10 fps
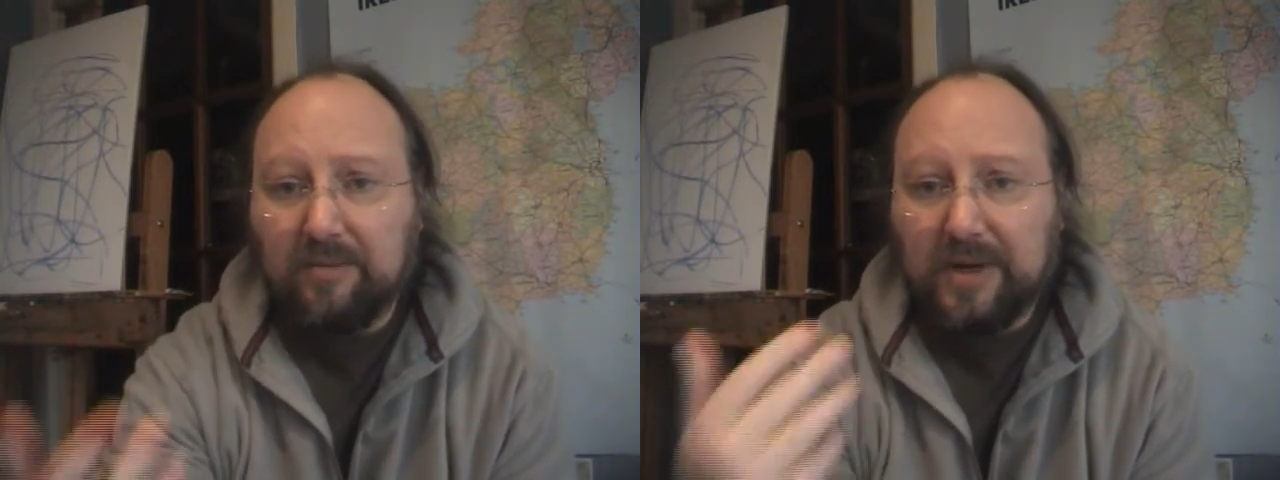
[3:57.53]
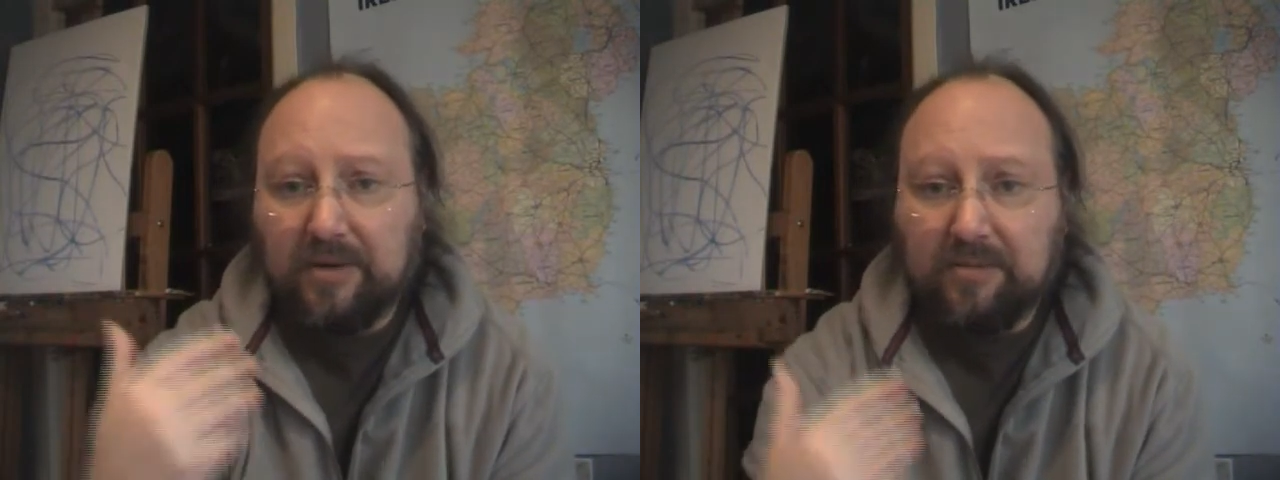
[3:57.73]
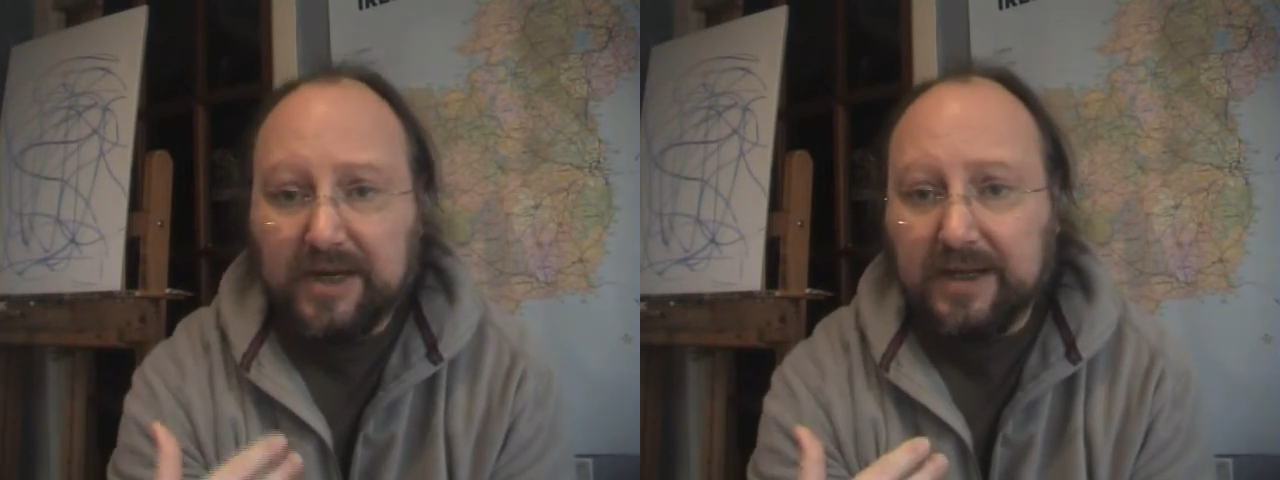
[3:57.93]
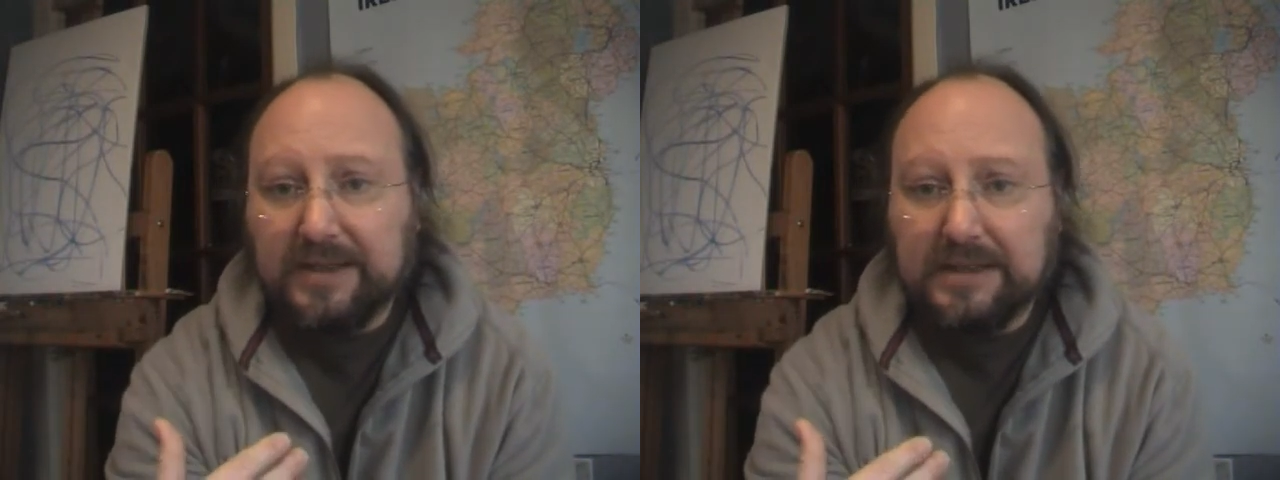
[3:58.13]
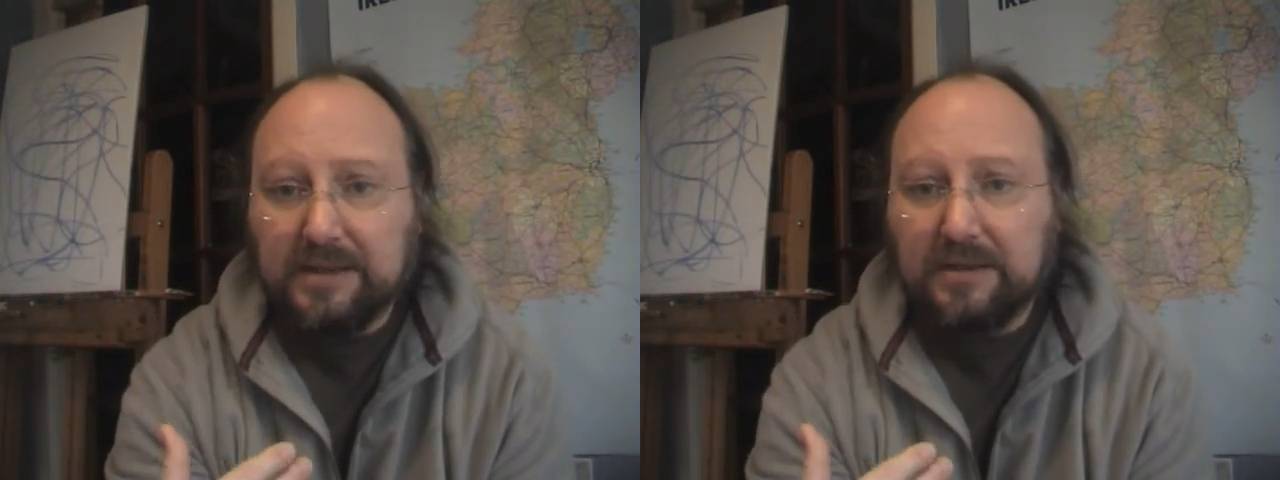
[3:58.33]
our
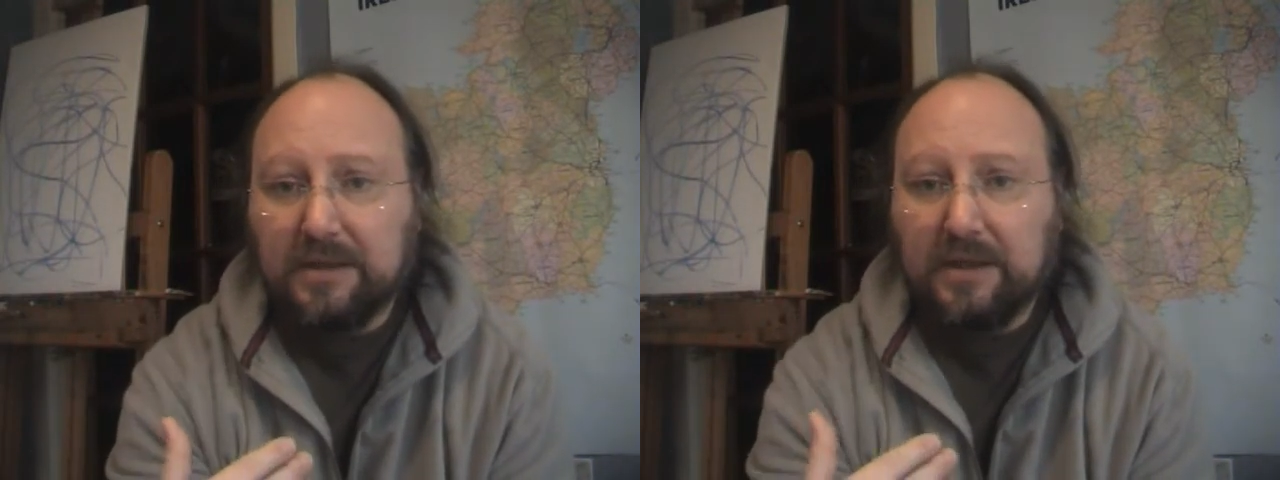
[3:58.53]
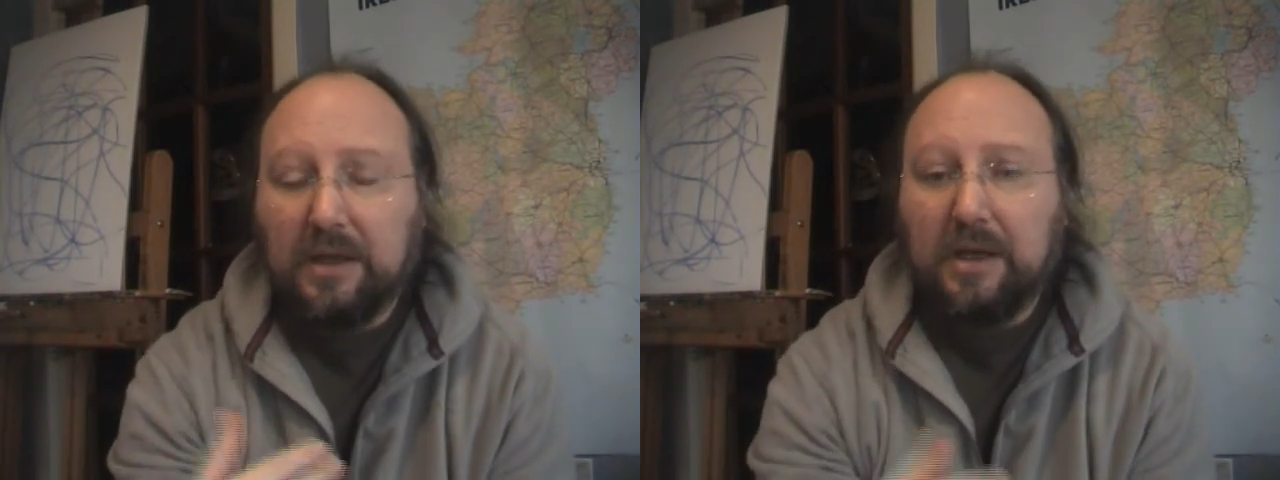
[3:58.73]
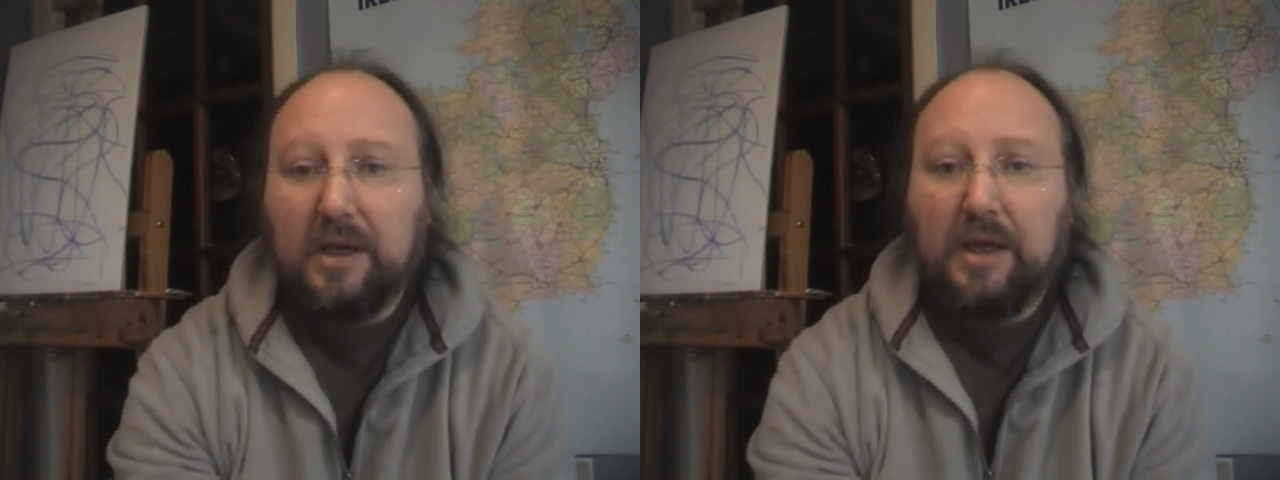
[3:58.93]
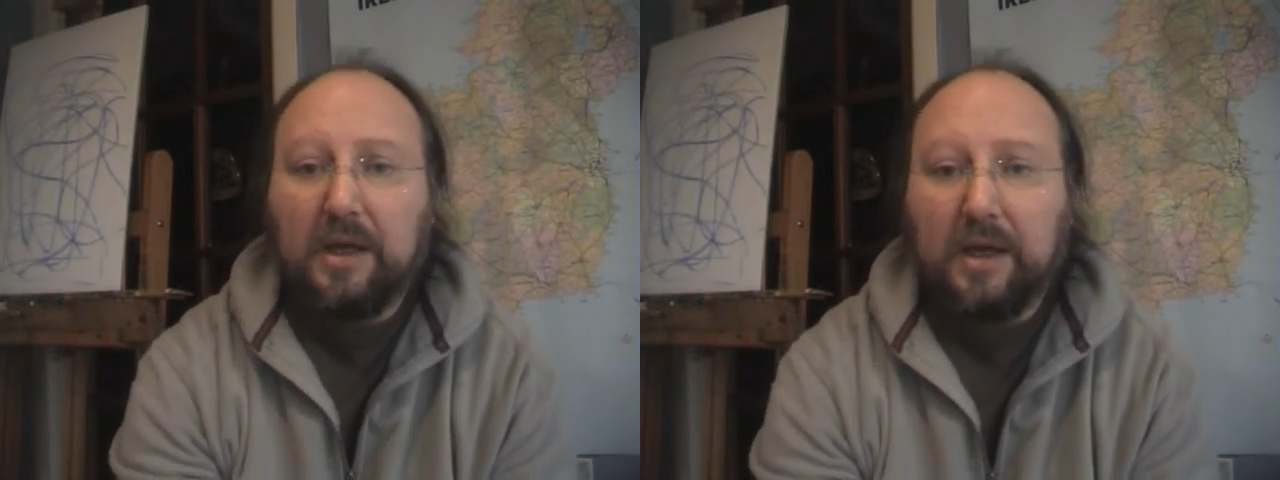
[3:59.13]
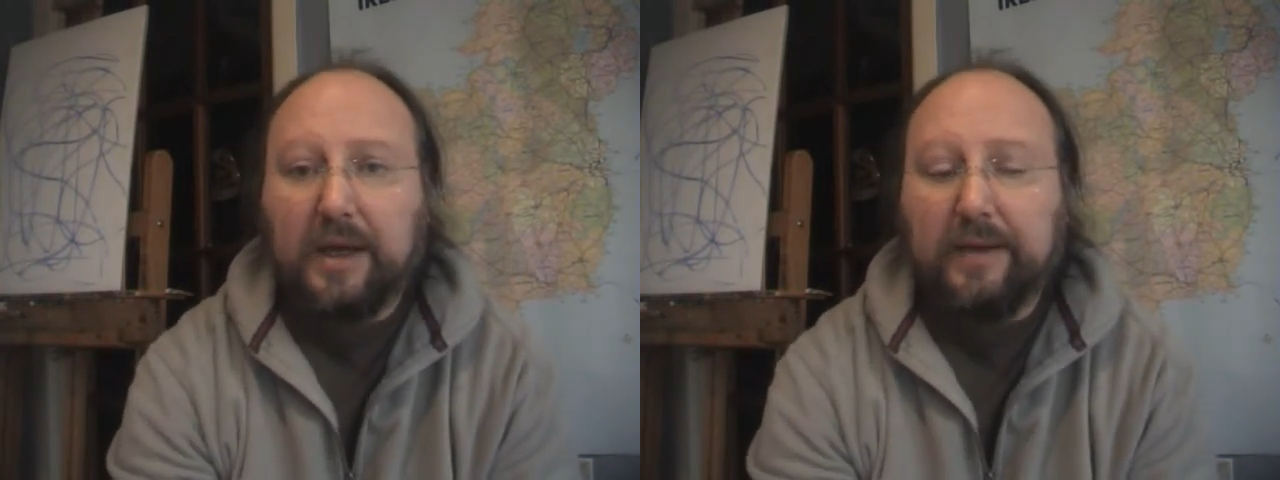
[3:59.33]
mind,
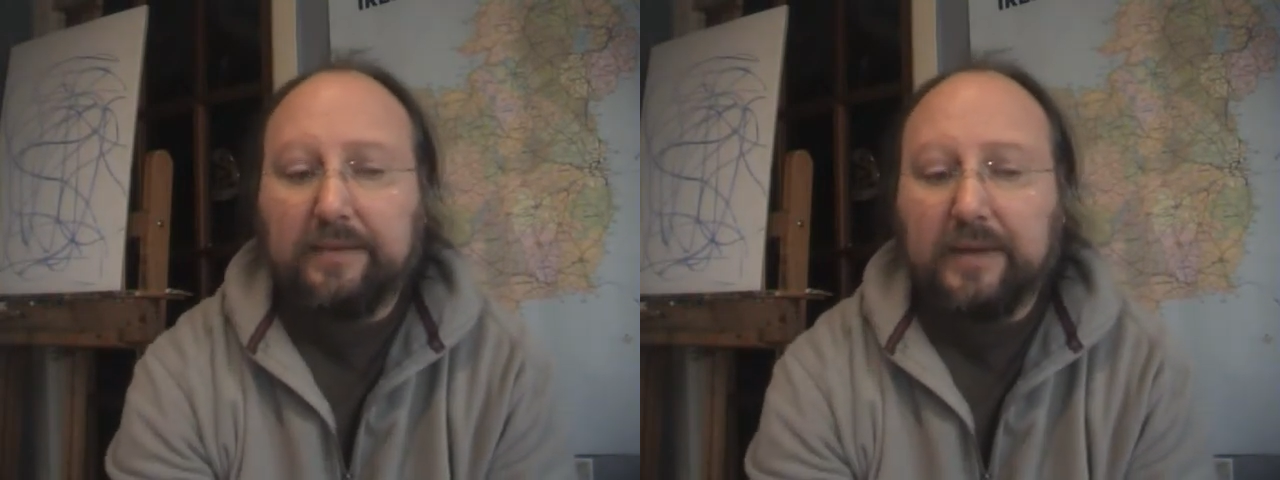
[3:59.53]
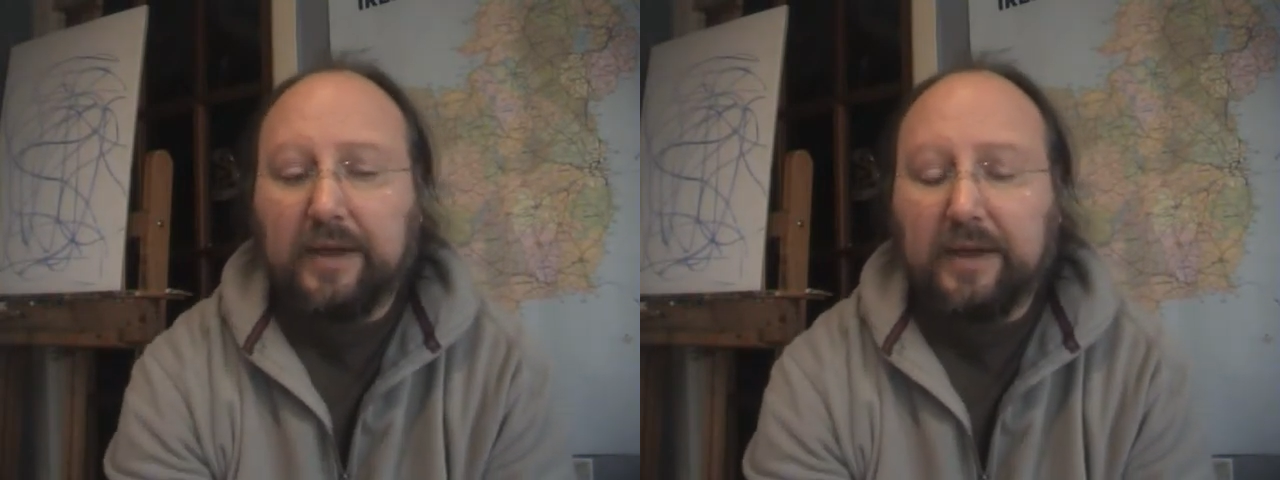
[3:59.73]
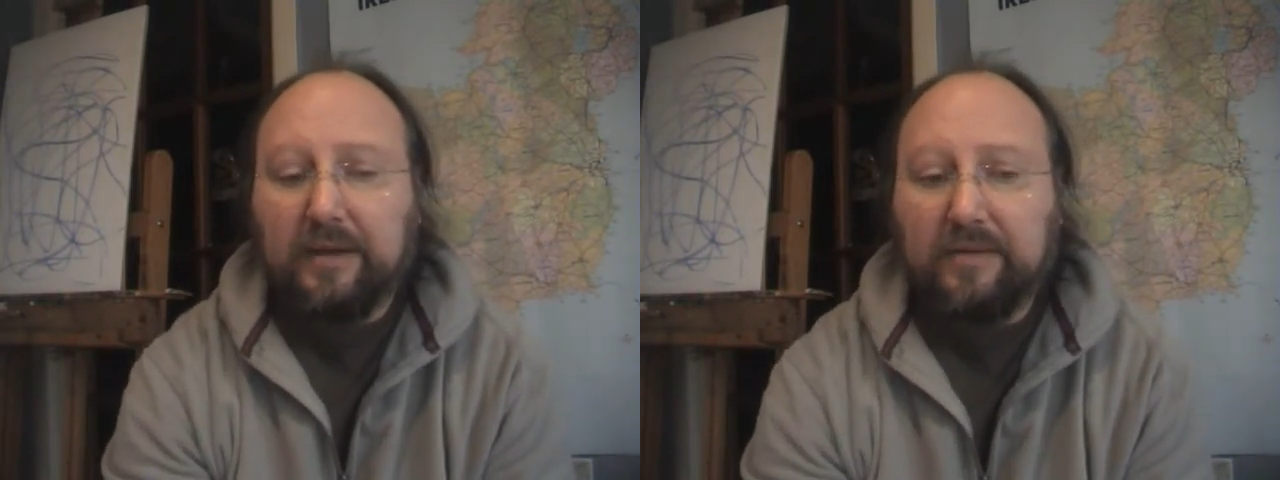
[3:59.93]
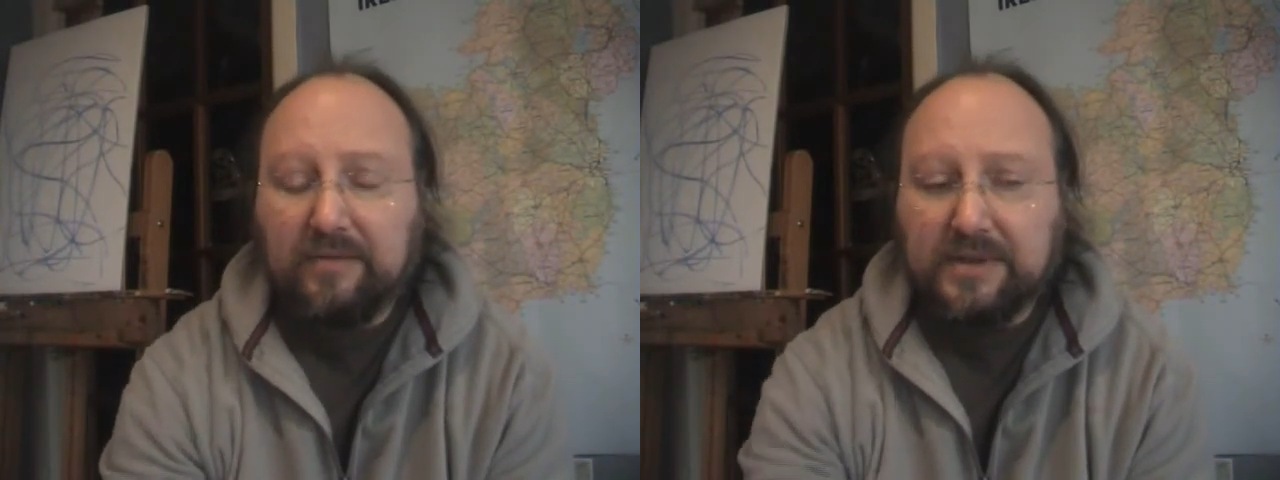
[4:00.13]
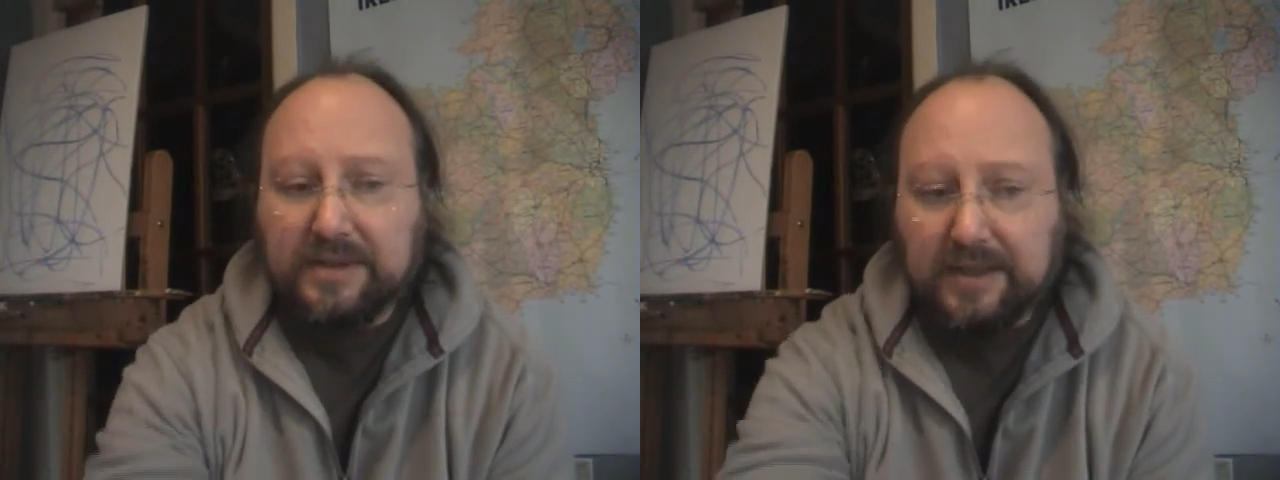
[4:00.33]
and I think these